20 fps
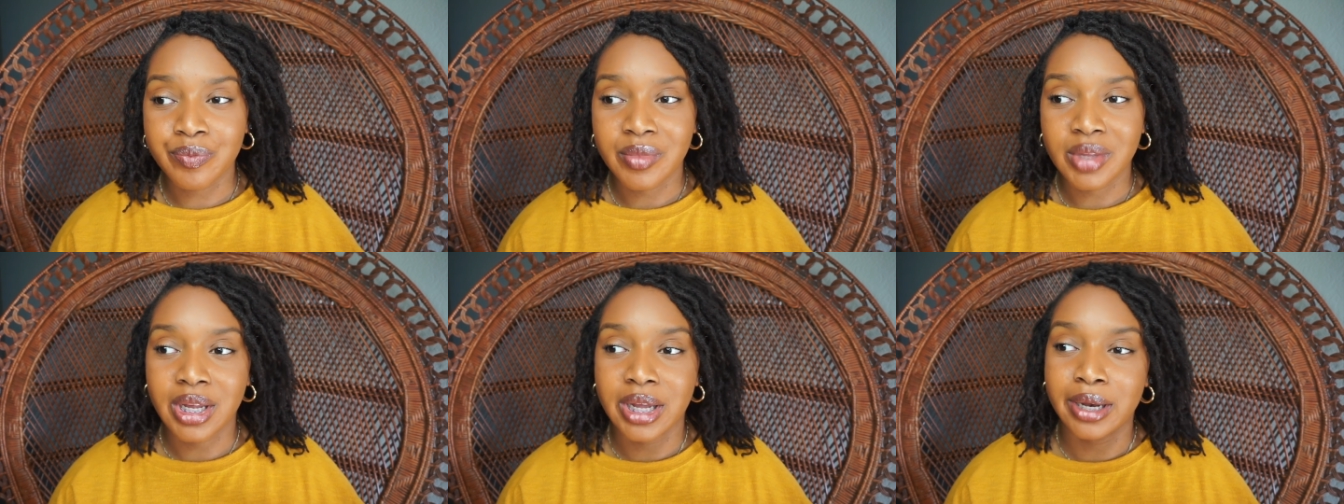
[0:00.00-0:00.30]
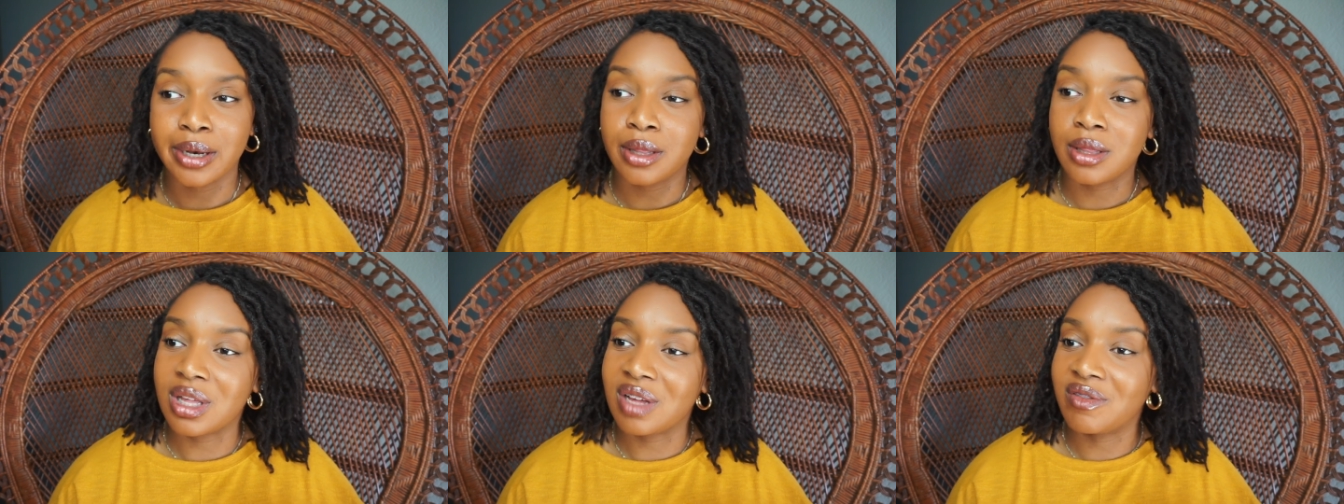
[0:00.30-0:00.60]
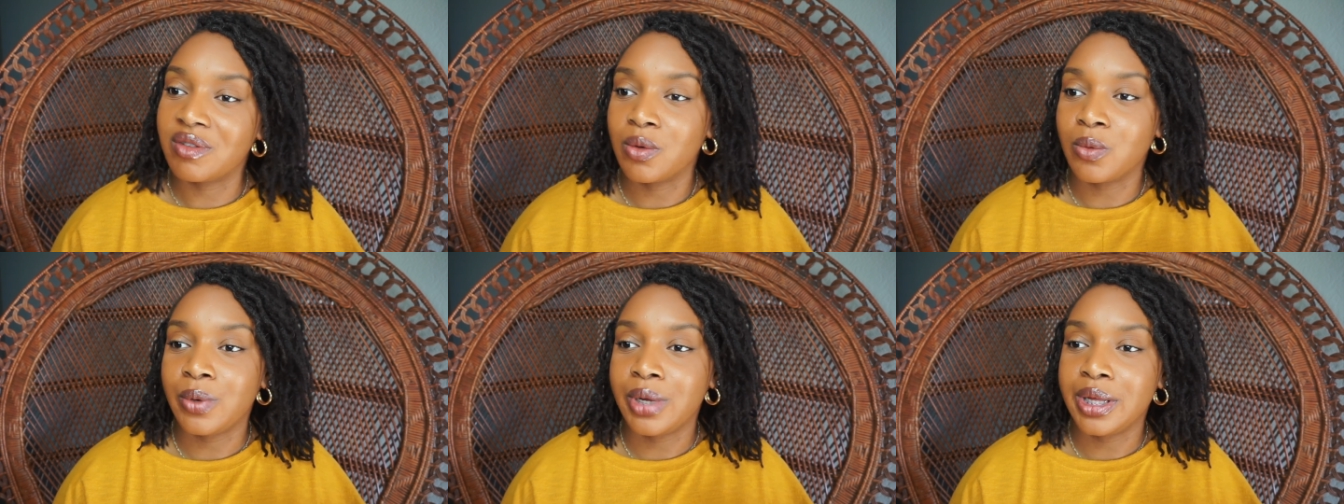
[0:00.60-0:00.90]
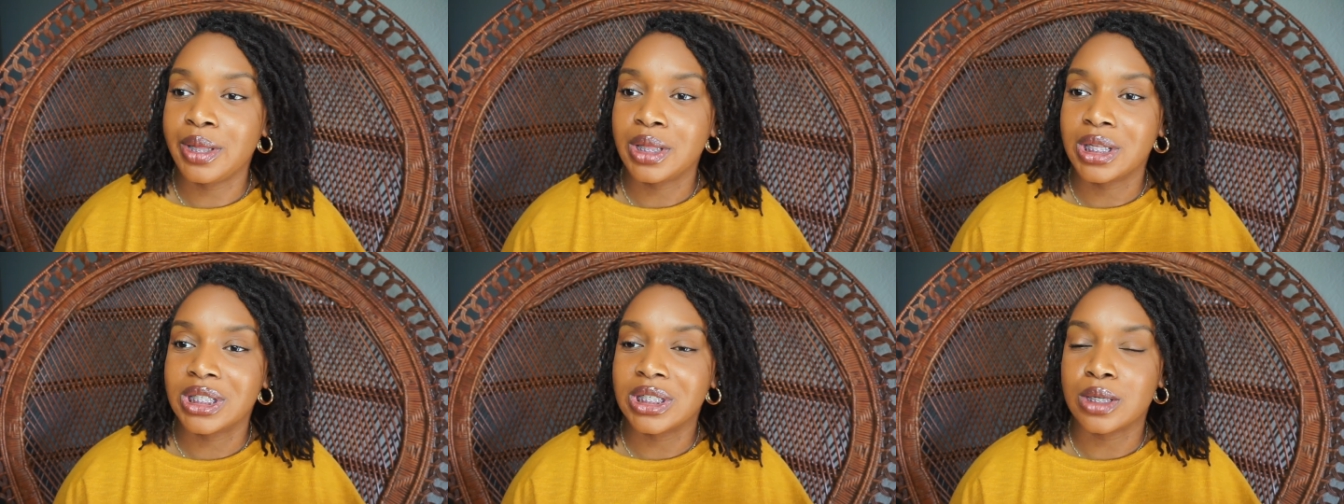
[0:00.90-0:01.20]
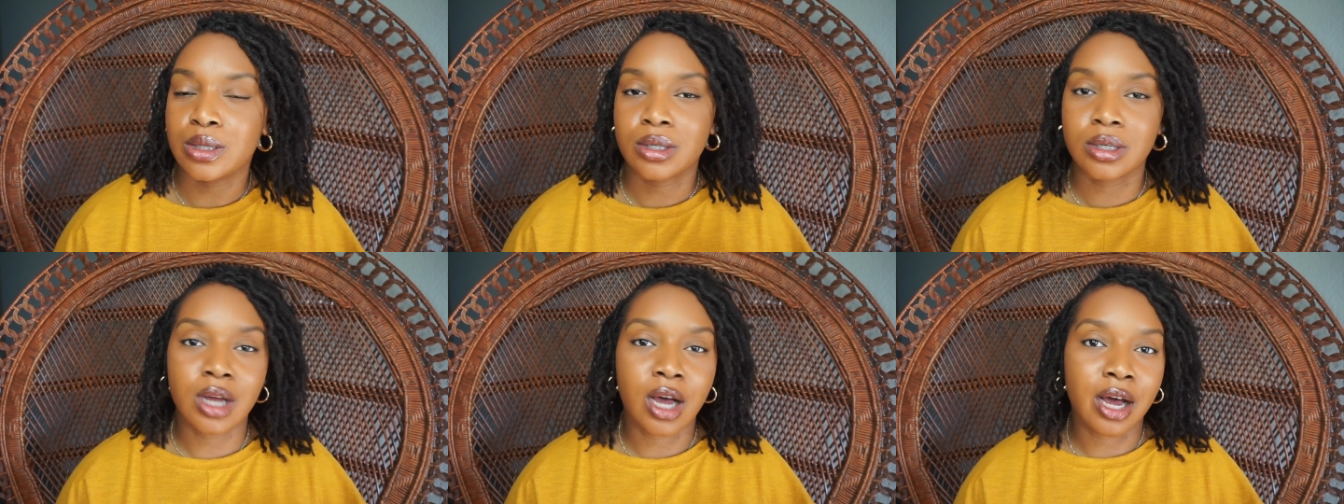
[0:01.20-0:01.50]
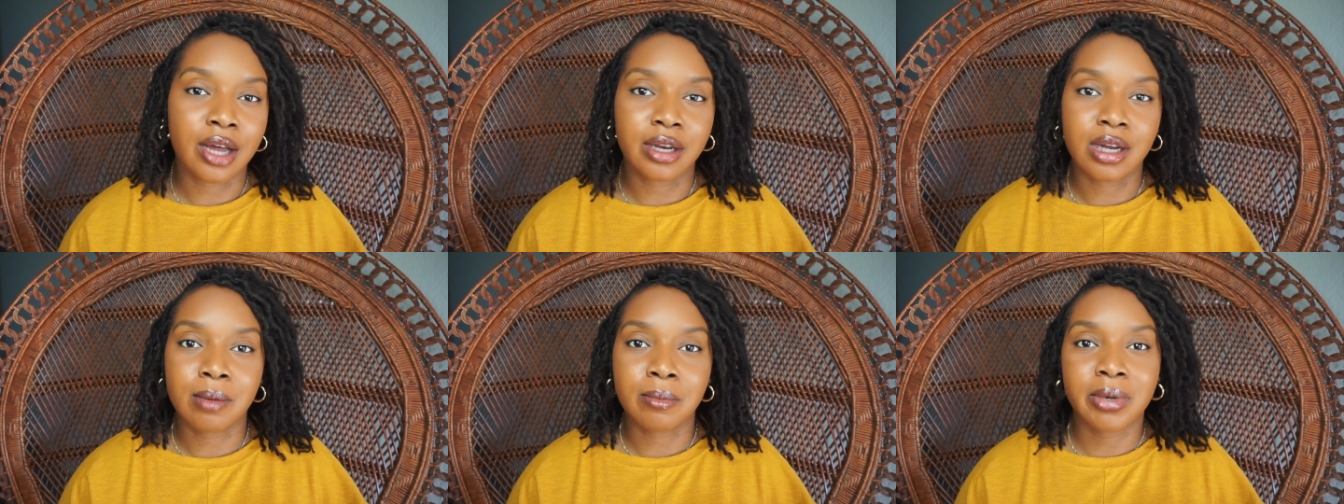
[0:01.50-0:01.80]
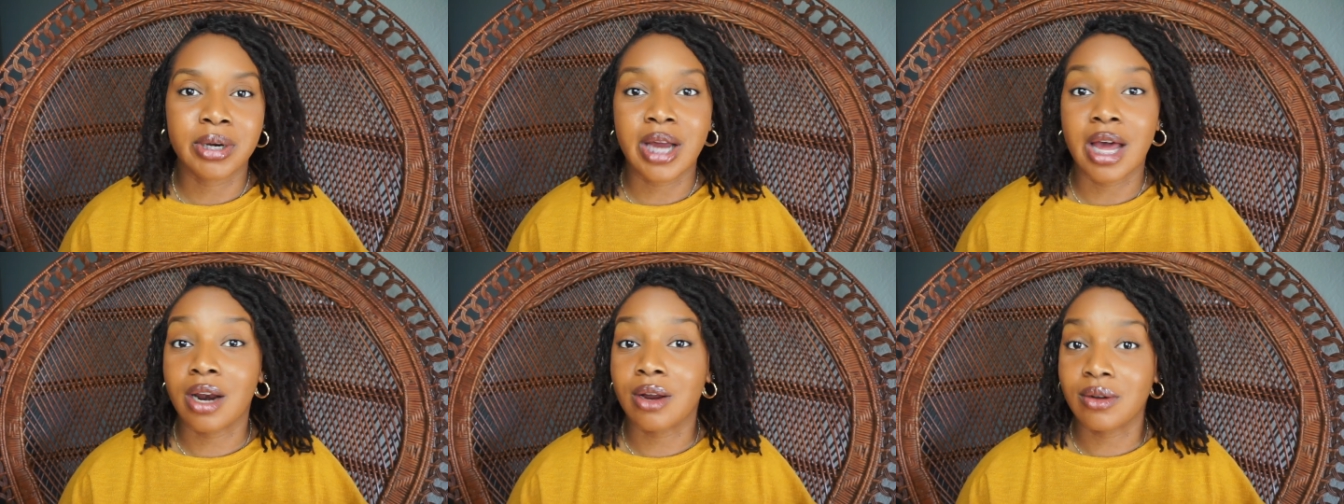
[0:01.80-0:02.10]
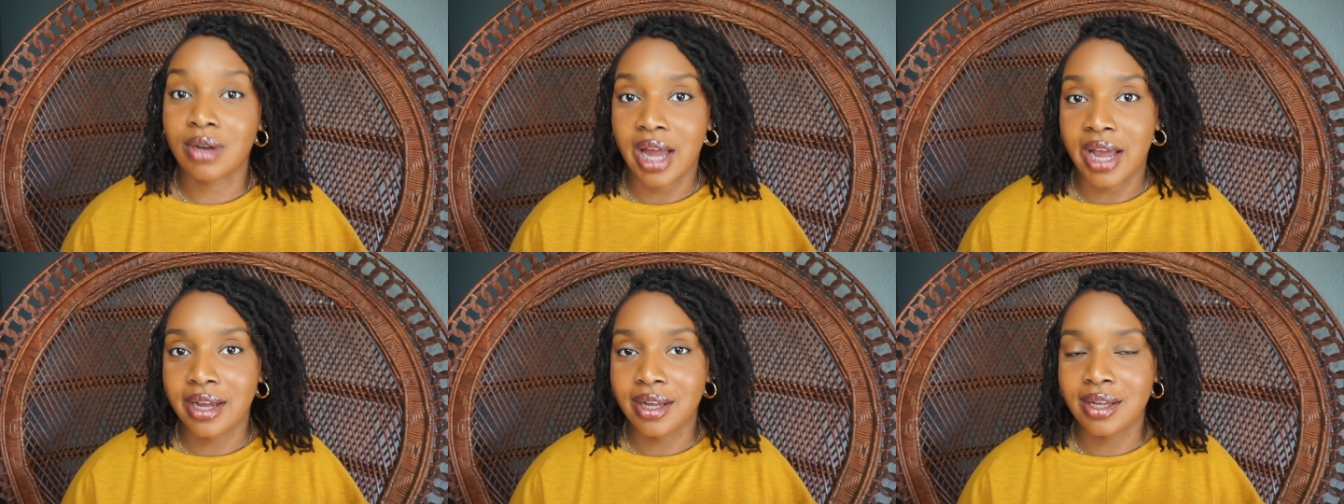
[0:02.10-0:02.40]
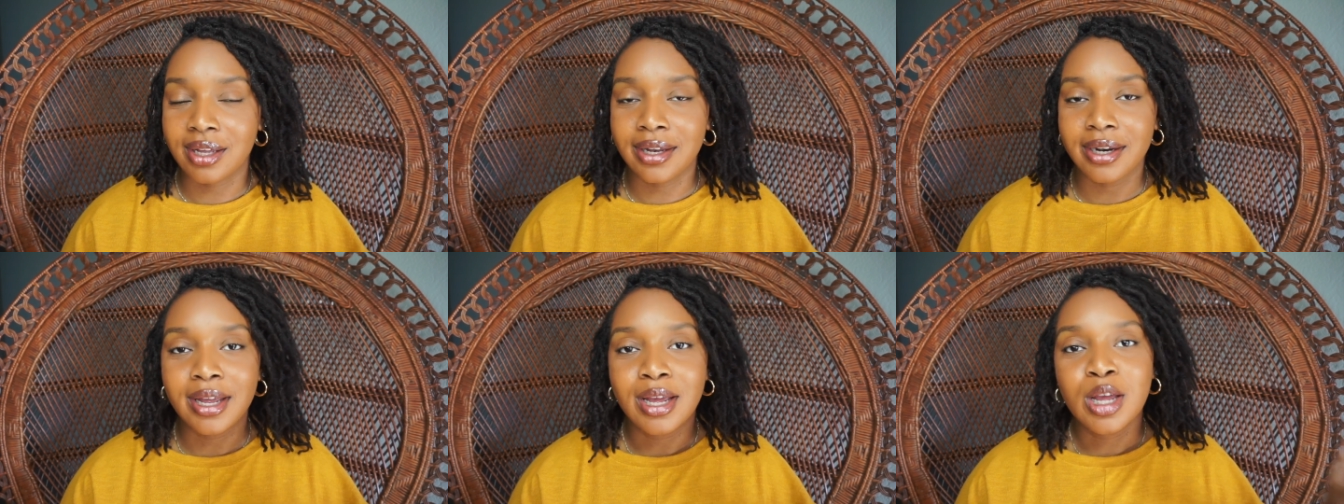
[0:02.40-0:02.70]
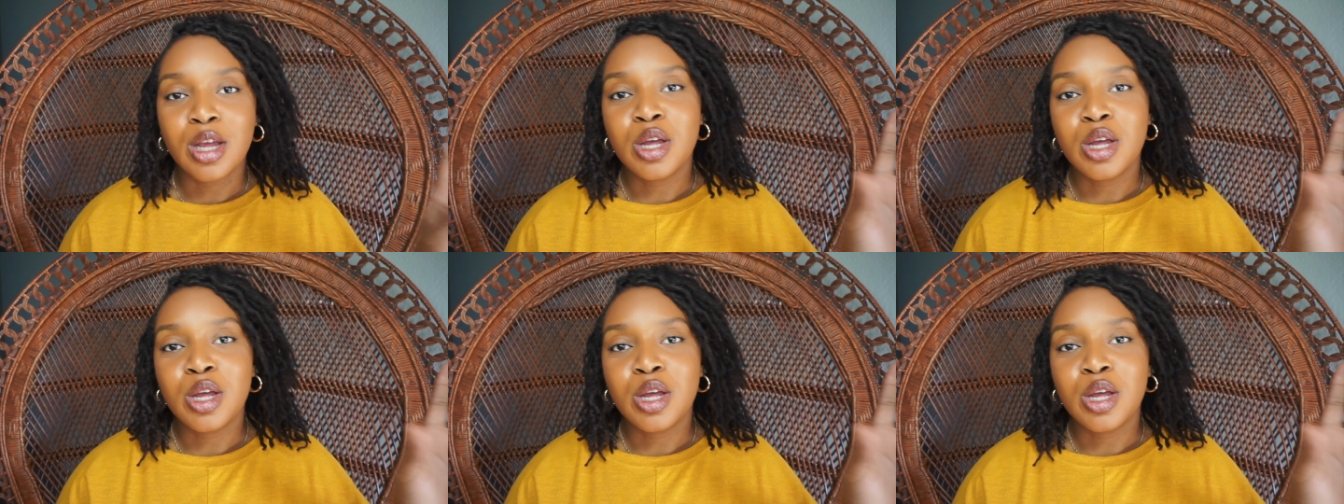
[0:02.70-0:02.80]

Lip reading: And 7 weeks is just an odd number and I don't like it.